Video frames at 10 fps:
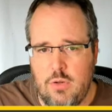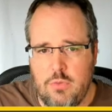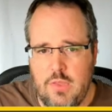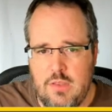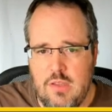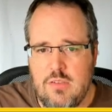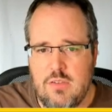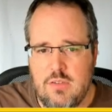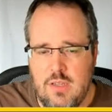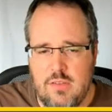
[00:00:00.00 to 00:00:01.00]
crowd. That
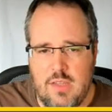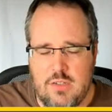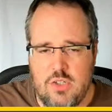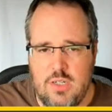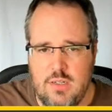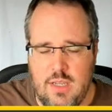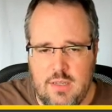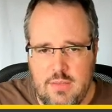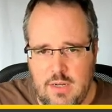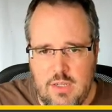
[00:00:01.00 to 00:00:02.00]
this is actually like
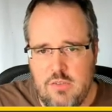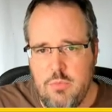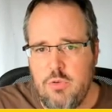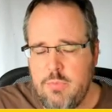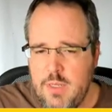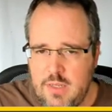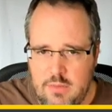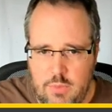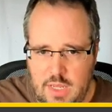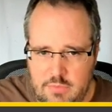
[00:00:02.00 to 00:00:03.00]
there is movement,
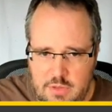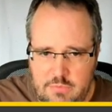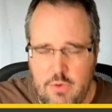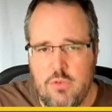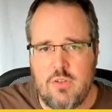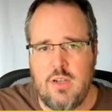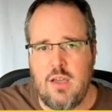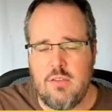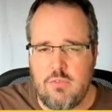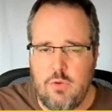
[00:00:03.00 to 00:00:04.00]
and we have a first
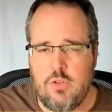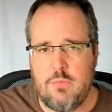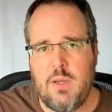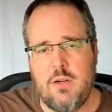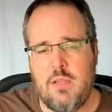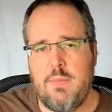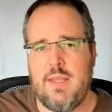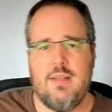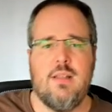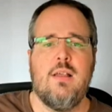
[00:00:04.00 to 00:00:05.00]
class, first party
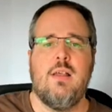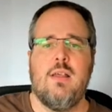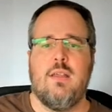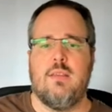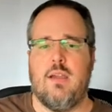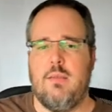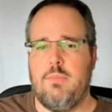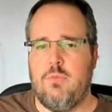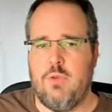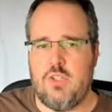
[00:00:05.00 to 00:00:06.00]
panel
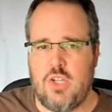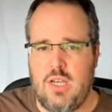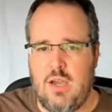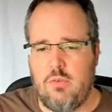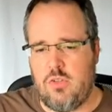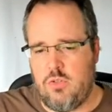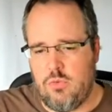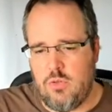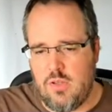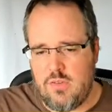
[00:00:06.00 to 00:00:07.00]
type, which allows you
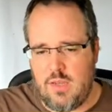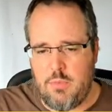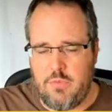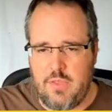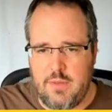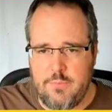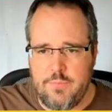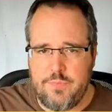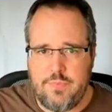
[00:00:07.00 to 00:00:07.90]
to do this type of thing.